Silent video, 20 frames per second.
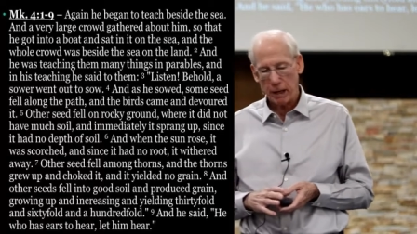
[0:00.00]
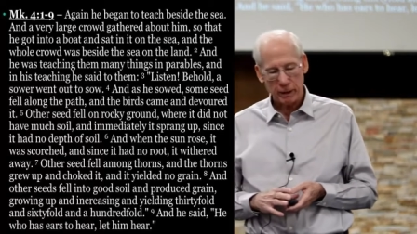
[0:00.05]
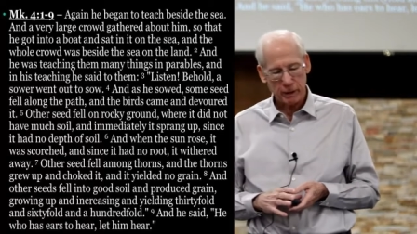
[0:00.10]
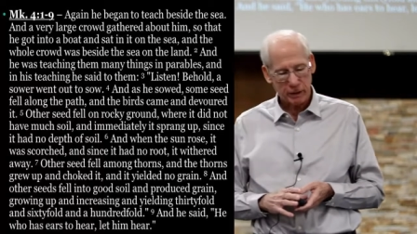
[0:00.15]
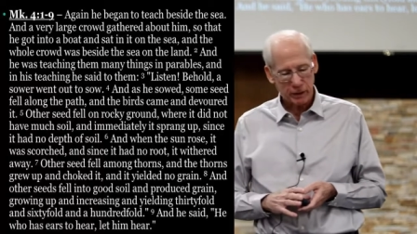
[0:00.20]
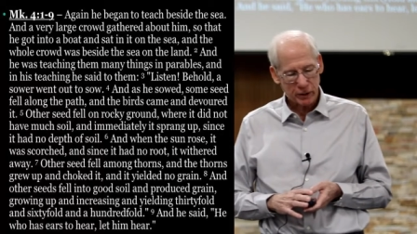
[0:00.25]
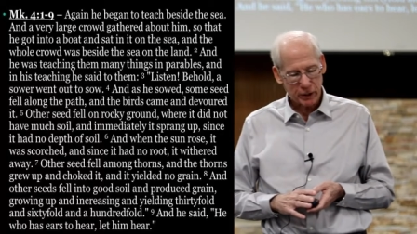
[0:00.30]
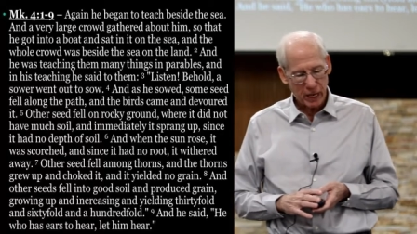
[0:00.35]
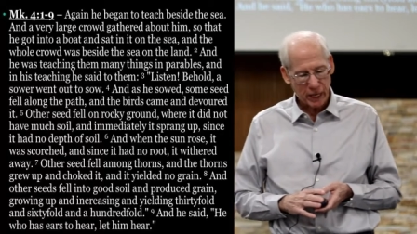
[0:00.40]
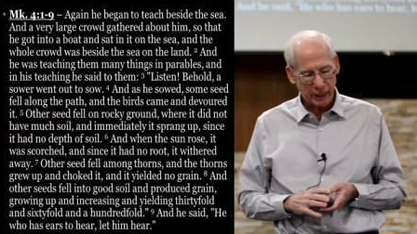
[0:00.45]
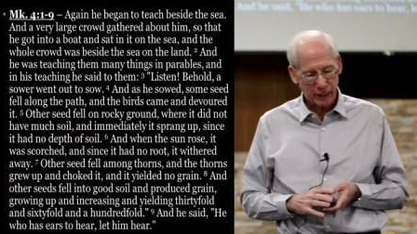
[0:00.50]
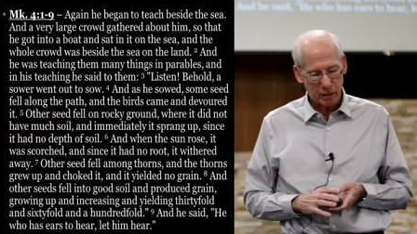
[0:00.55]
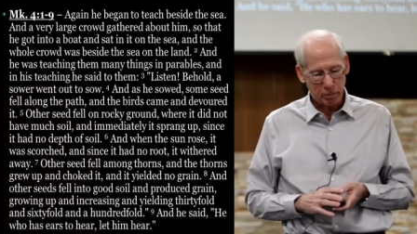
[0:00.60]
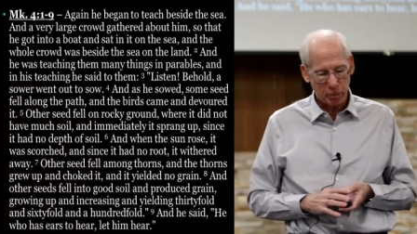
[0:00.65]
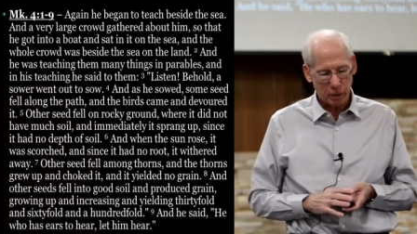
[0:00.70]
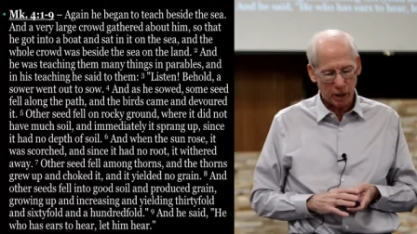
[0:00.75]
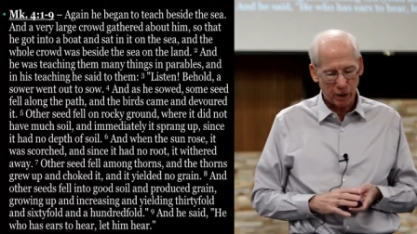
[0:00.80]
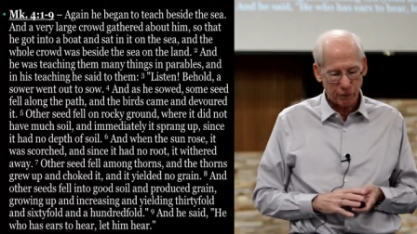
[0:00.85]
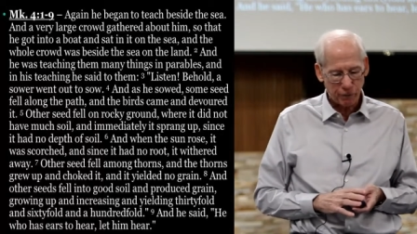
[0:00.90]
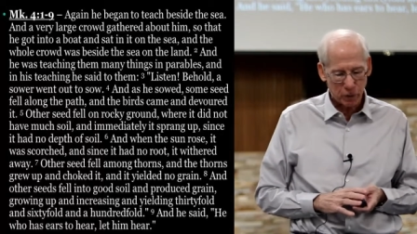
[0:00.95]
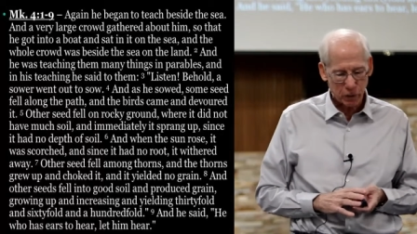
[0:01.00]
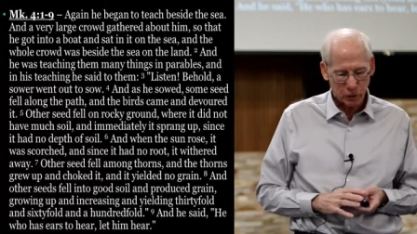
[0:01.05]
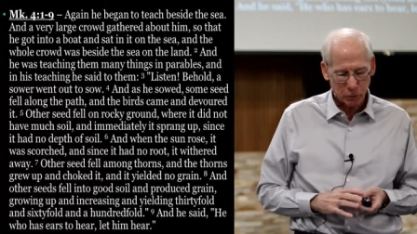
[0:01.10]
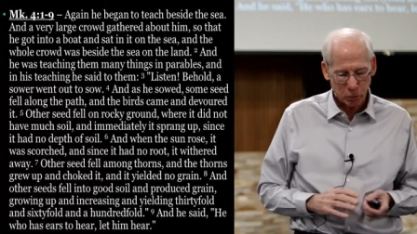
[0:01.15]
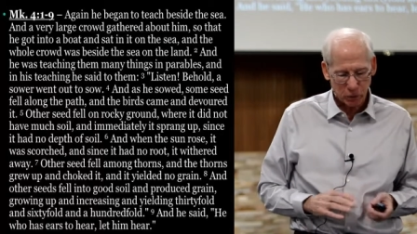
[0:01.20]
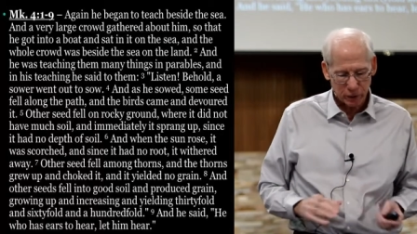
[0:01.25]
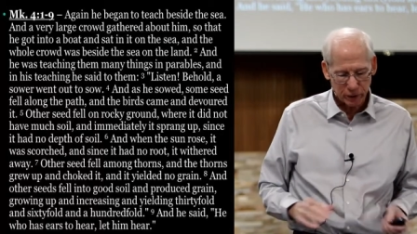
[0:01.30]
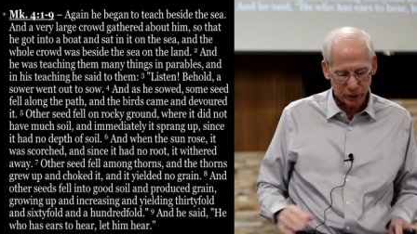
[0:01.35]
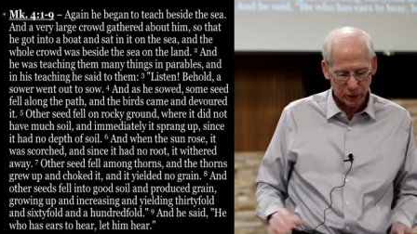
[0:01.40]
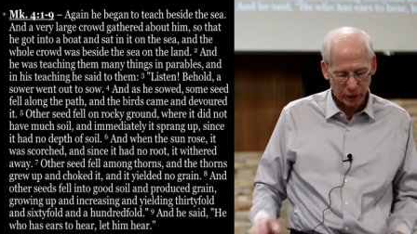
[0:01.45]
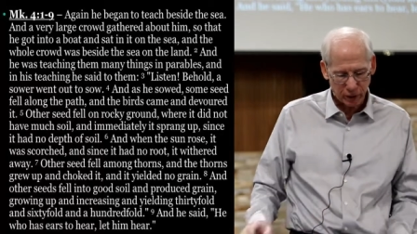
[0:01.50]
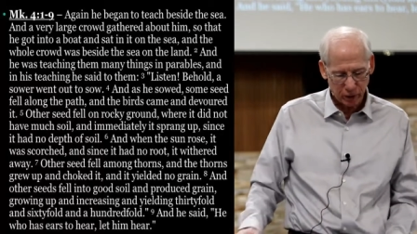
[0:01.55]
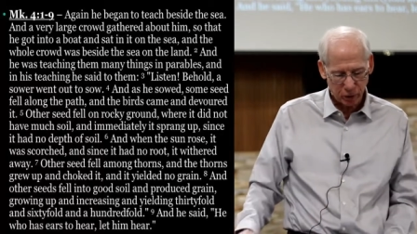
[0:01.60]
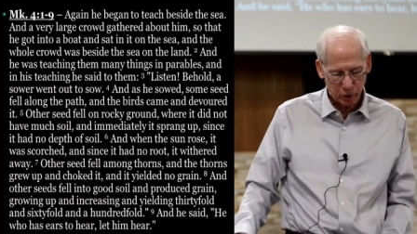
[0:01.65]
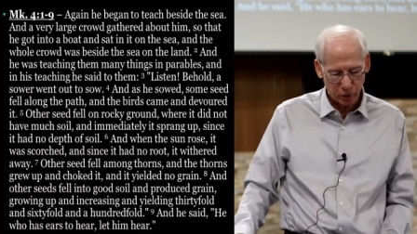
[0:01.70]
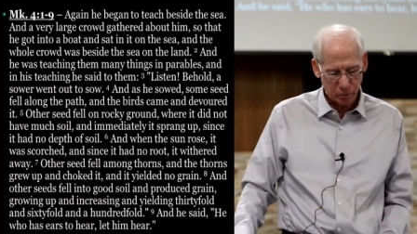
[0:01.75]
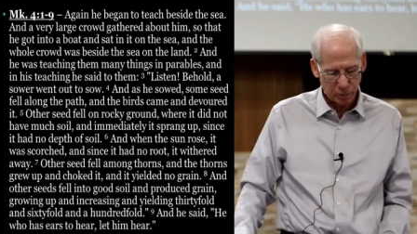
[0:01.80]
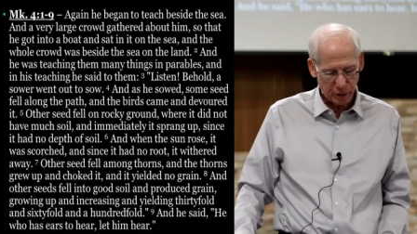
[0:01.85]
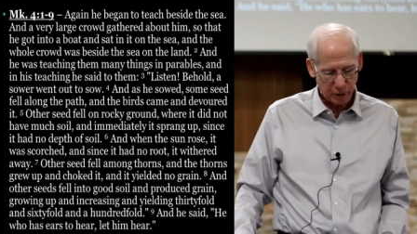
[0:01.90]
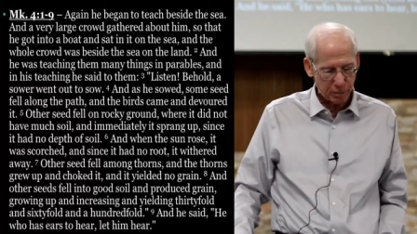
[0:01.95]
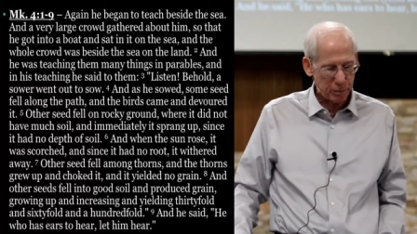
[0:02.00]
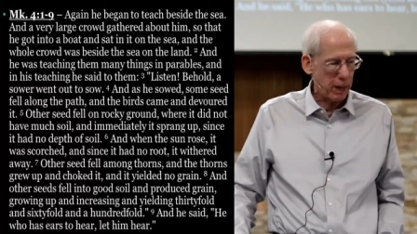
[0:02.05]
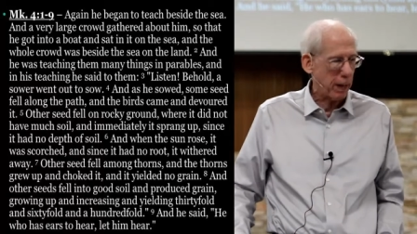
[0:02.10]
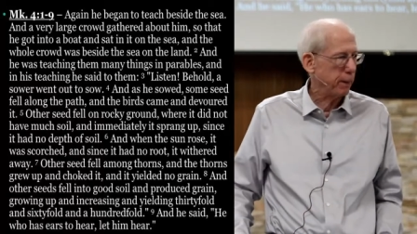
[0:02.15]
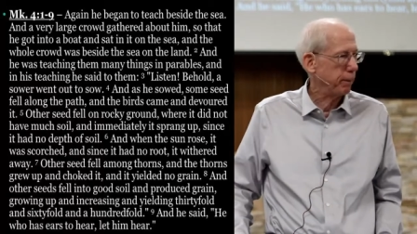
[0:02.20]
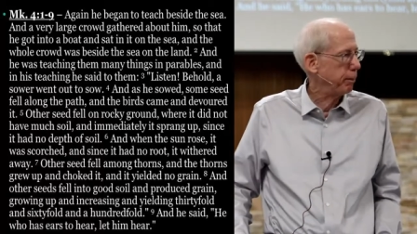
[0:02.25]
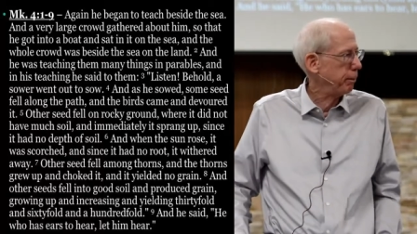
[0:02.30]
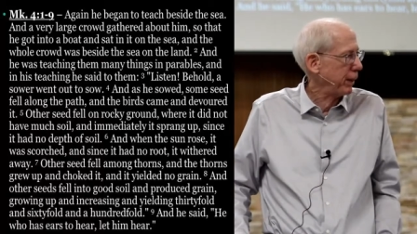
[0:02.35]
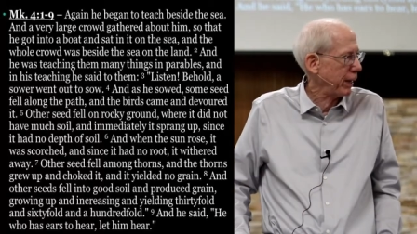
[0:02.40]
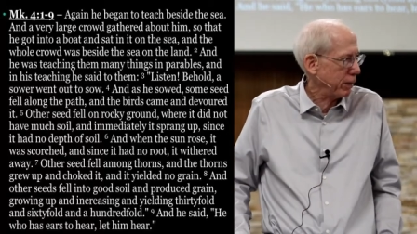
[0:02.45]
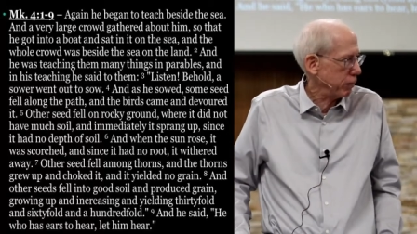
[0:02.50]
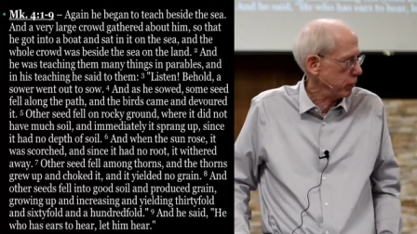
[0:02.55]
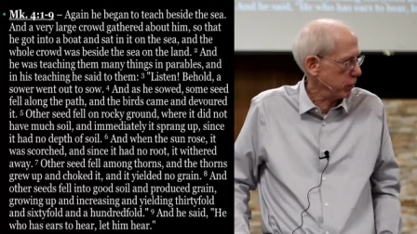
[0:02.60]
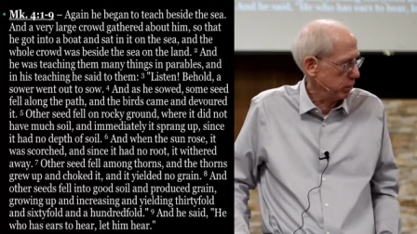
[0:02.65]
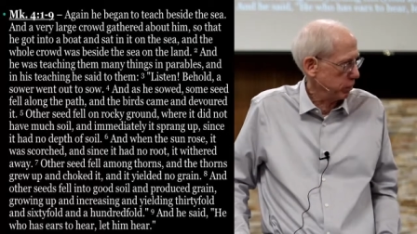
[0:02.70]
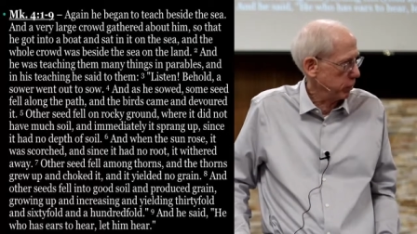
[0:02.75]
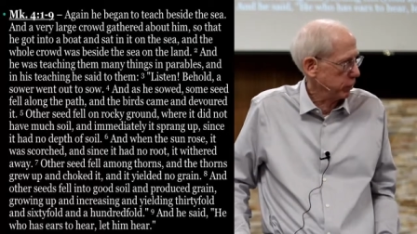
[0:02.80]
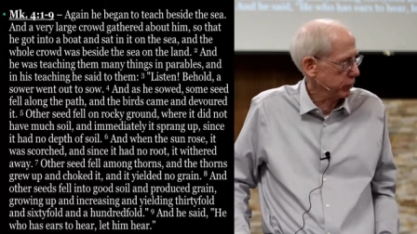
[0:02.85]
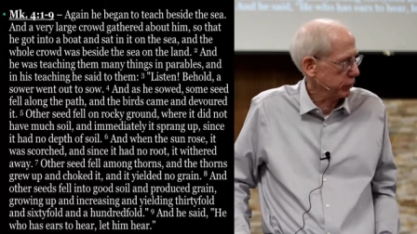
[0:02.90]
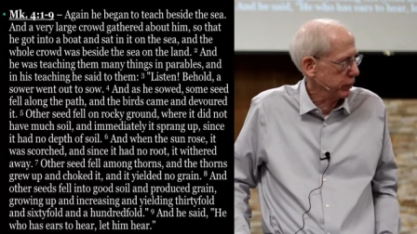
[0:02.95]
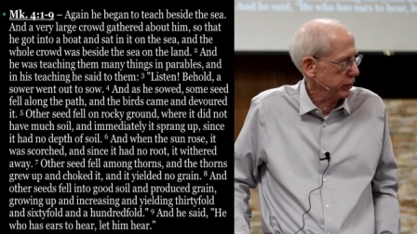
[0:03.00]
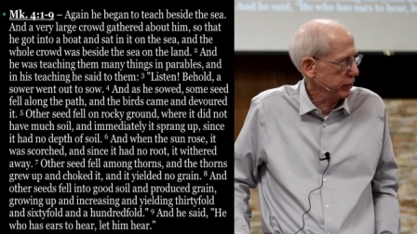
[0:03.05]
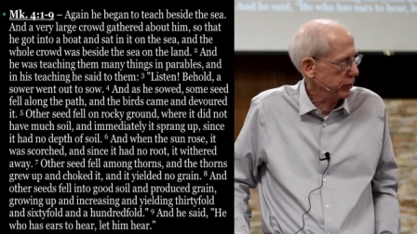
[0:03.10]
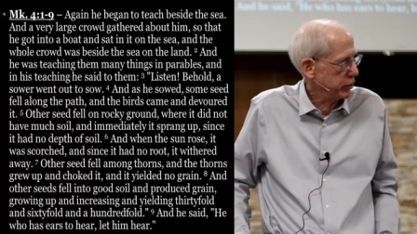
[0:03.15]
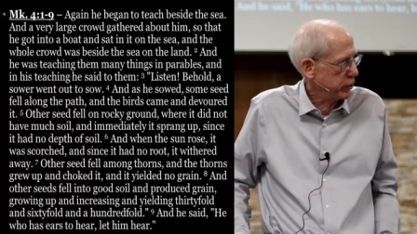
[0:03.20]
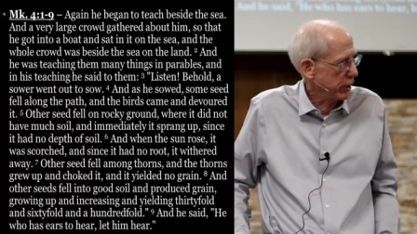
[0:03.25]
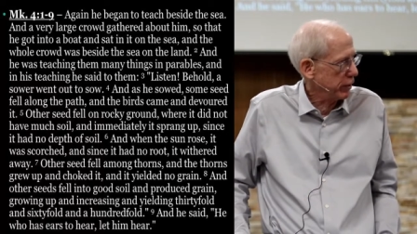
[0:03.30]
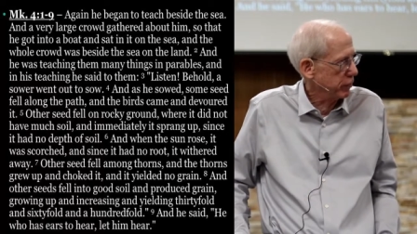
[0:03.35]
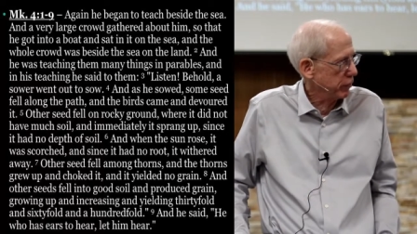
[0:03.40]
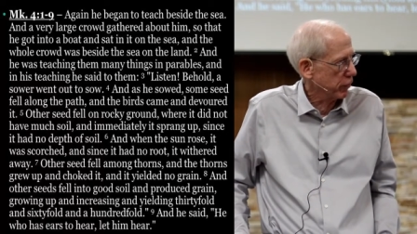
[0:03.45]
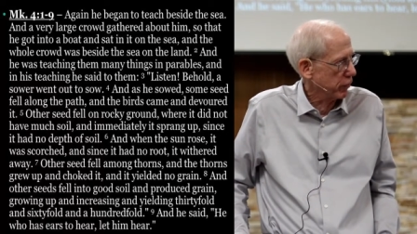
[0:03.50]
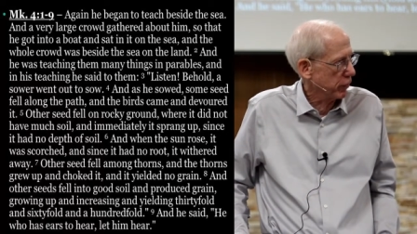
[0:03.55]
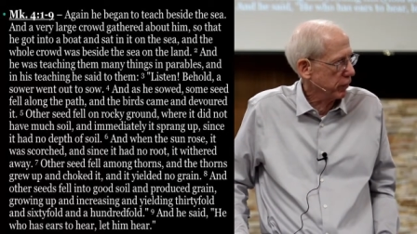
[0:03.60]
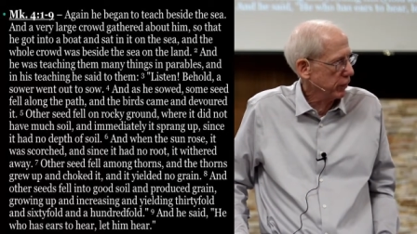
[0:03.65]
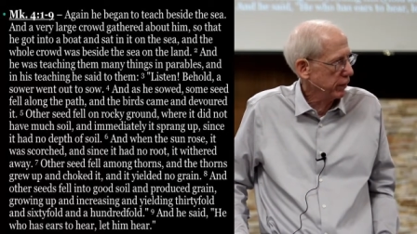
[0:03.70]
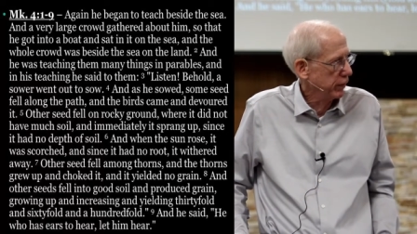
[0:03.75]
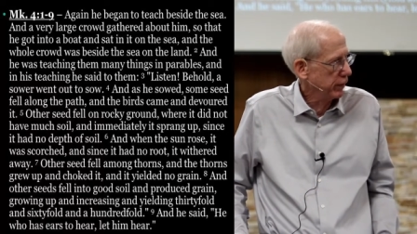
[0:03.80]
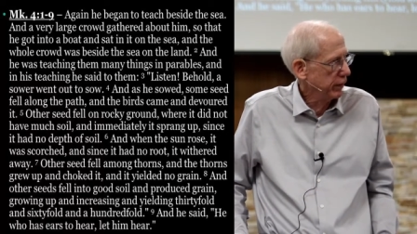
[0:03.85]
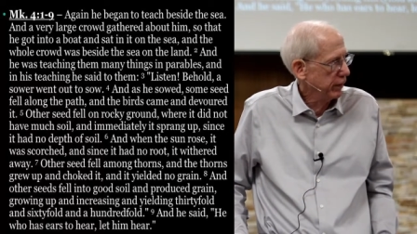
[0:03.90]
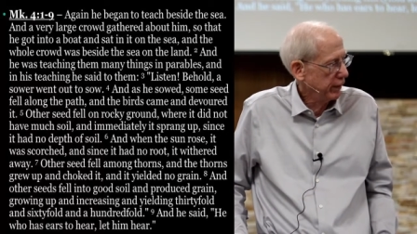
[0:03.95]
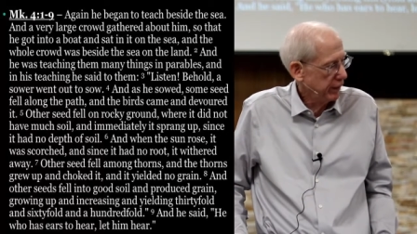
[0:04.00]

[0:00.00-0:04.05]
about in a second, but I first want to say a little bit about parables in general.